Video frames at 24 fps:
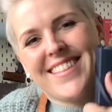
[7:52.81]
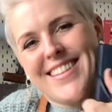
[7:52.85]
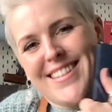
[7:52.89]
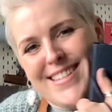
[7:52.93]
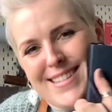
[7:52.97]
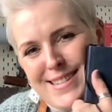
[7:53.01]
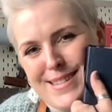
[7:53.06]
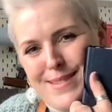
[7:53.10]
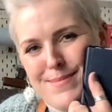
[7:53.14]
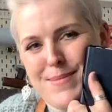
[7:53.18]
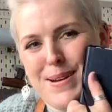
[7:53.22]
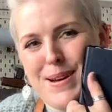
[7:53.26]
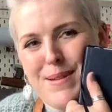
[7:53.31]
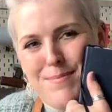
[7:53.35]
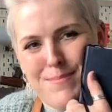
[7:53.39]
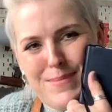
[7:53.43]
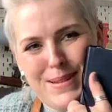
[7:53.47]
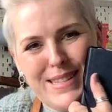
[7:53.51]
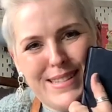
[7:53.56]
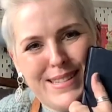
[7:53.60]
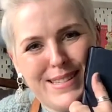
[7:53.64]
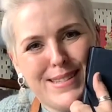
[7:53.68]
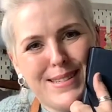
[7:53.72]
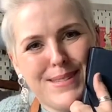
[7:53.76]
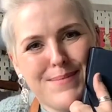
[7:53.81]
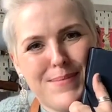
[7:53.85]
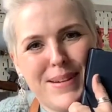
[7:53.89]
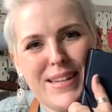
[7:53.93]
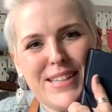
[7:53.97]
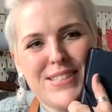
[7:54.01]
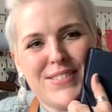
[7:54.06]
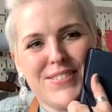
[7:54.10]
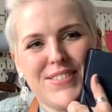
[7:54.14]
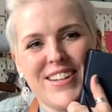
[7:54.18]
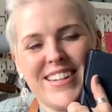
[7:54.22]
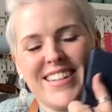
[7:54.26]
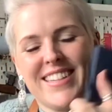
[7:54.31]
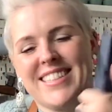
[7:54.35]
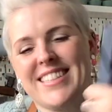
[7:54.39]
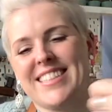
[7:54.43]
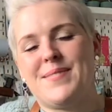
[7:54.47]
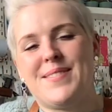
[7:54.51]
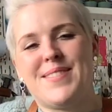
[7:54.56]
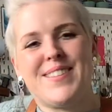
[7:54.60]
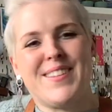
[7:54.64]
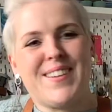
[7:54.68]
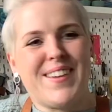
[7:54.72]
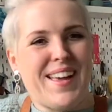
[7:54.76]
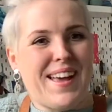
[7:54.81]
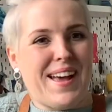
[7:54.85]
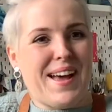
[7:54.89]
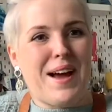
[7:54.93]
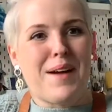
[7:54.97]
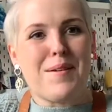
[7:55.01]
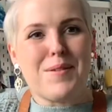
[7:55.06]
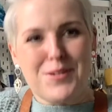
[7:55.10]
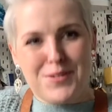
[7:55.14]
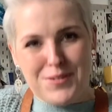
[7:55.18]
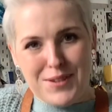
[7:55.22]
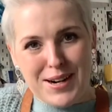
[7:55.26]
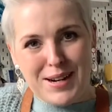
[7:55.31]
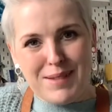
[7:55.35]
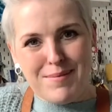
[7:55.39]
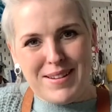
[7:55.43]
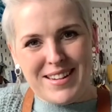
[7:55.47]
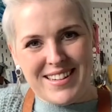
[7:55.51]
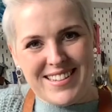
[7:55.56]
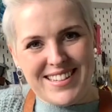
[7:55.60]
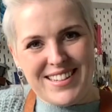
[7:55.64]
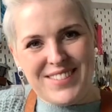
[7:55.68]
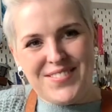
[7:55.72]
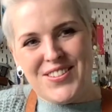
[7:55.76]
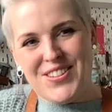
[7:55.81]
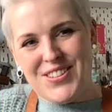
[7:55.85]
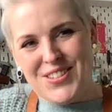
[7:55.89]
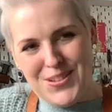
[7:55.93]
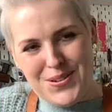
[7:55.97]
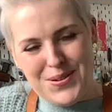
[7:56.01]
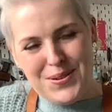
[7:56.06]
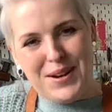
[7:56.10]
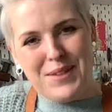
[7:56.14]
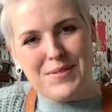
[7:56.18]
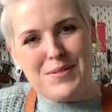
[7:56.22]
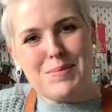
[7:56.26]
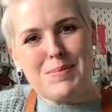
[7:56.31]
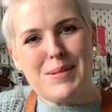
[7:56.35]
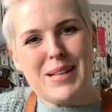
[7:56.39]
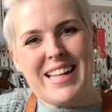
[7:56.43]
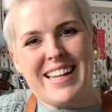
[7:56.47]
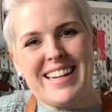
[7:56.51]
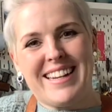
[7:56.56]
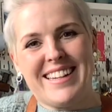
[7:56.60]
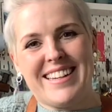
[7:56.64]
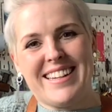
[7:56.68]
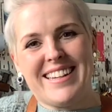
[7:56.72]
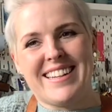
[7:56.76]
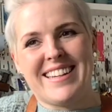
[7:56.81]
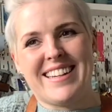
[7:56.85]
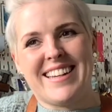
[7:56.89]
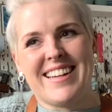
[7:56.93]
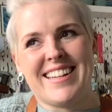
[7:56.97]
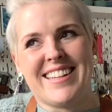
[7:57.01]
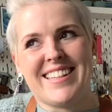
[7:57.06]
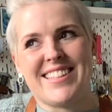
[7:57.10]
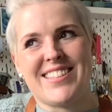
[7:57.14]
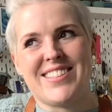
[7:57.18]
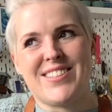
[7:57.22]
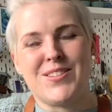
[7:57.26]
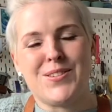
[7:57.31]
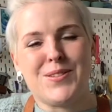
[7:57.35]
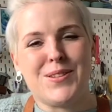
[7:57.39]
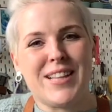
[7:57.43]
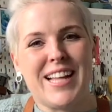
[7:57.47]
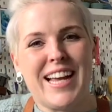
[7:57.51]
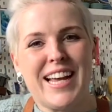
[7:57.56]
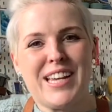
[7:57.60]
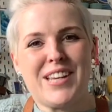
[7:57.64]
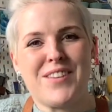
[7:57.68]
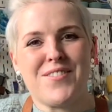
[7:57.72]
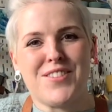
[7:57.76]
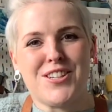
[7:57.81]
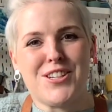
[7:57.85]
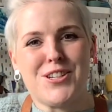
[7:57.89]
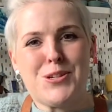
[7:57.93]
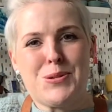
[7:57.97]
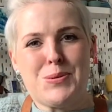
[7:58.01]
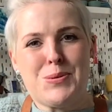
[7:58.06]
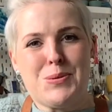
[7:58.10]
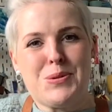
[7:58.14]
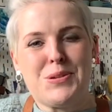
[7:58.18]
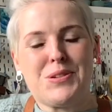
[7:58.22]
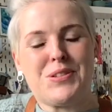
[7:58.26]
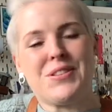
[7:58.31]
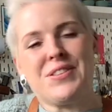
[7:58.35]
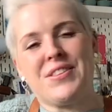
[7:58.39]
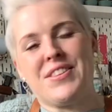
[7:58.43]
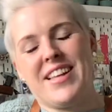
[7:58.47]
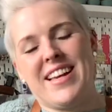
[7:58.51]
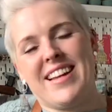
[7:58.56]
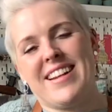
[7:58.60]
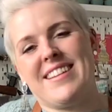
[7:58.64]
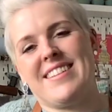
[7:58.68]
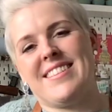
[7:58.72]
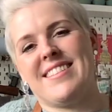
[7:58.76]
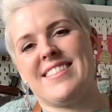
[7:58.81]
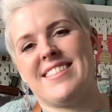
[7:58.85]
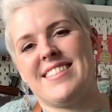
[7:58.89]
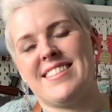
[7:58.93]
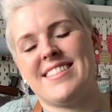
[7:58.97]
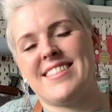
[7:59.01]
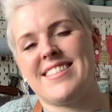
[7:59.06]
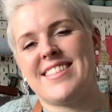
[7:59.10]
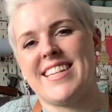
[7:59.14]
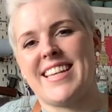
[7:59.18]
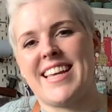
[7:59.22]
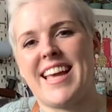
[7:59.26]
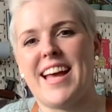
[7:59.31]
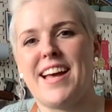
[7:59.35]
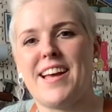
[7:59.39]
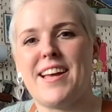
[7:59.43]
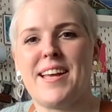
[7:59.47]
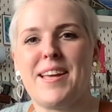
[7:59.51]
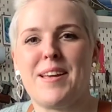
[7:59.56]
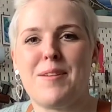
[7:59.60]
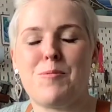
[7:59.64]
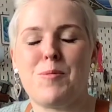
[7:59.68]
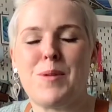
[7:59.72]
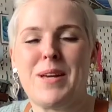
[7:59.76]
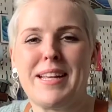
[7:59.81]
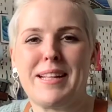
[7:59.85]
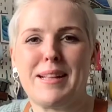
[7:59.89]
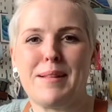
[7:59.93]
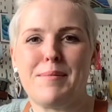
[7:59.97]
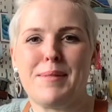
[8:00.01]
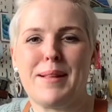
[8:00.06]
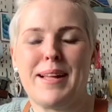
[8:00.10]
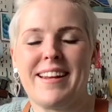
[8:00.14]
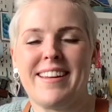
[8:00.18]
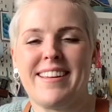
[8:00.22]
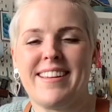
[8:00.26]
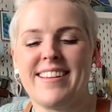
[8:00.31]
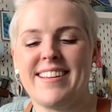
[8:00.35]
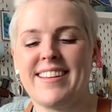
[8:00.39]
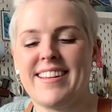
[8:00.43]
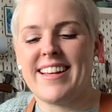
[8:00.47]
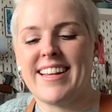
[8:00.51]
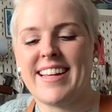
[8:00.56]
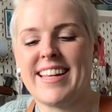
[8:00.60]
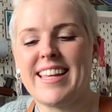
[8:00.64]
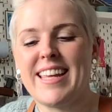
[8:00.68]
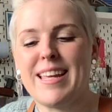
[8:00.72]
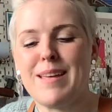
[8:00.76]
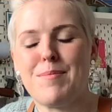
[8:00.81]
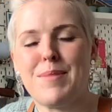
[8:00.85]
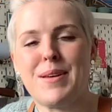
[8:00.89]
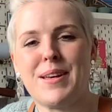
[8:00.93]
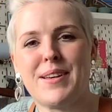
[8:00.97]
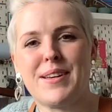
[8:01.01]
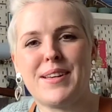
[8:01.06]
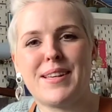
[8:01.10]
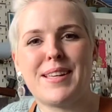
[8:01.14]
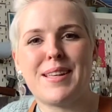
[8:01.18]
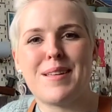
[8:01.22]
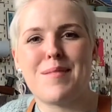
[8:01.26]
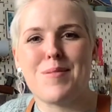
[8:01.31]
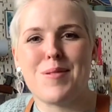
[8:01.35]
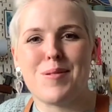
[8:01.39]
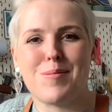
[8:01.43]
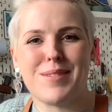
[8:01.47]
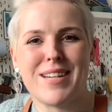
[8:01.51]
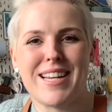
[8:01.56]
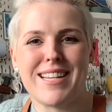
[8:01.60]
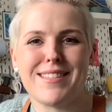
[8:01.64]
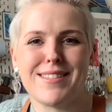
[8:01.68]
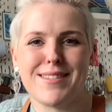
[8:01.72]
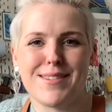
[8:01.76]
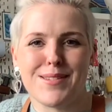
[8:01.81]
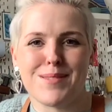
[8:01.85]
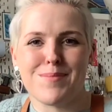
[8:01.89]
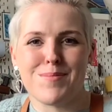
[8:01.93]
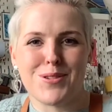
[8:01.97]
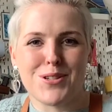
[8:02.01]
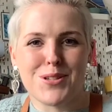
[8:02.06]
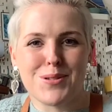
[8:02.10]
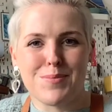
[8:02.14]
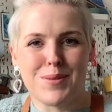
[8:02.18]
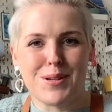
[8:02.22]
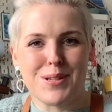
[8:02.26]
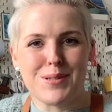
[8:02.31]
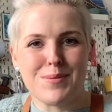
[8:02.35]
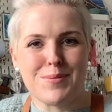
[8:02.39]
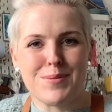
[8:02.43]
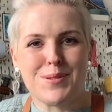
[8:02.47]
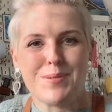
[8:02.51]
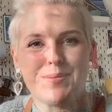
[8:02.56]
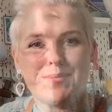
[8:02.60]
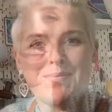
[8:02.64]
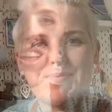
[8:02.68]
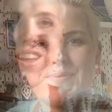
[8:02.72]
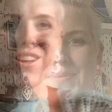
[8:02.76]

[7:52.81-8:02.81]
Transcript: This is my business best friend. So yeah, I would recommend, if you don't have a planner and you like a visual, then to get a weekly planner and keep it updated as much as possible.